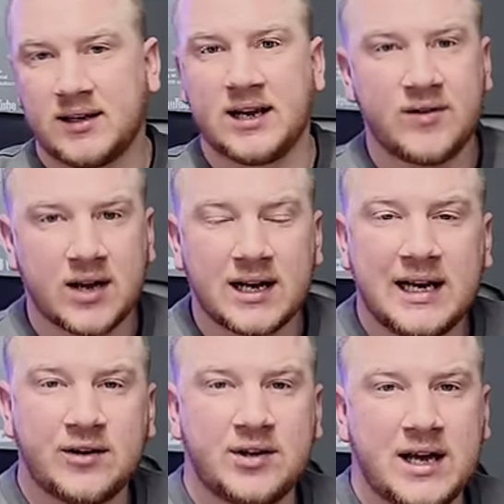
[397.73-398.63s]
give it a
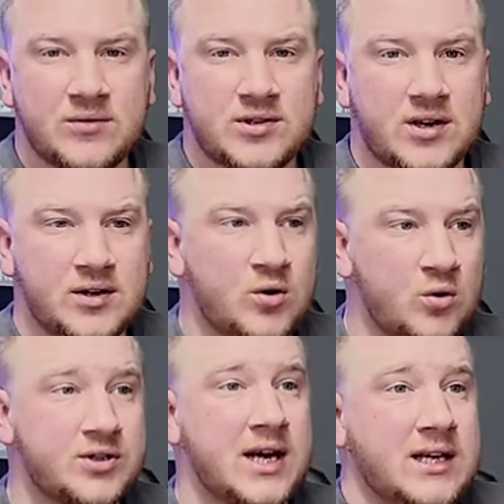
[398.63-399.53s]
clean on the outside, or
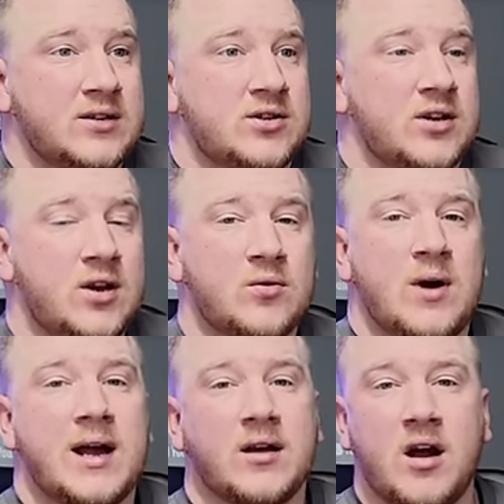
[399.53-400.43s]
take it to your local
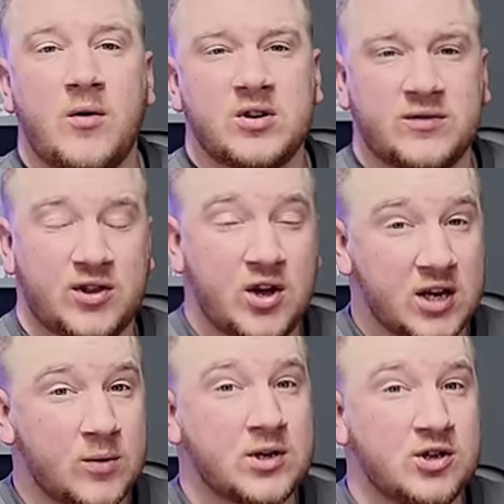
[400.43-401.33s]
hand car wash for 30
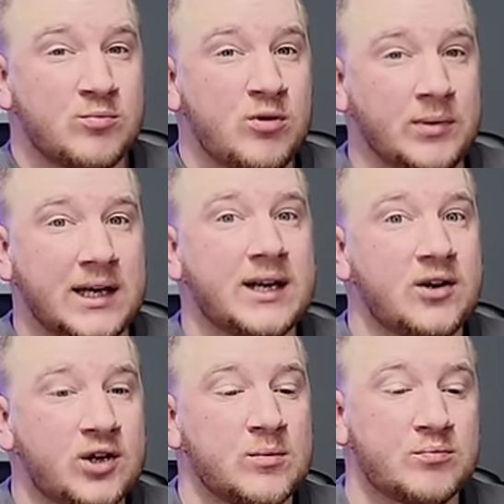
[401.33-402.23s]
quid. You can probably get it
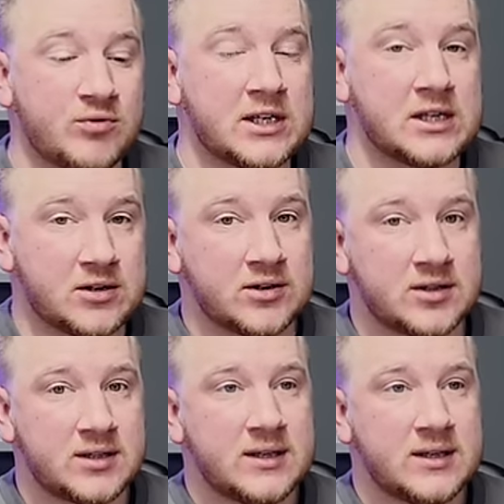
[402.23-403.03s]
looking pretty good.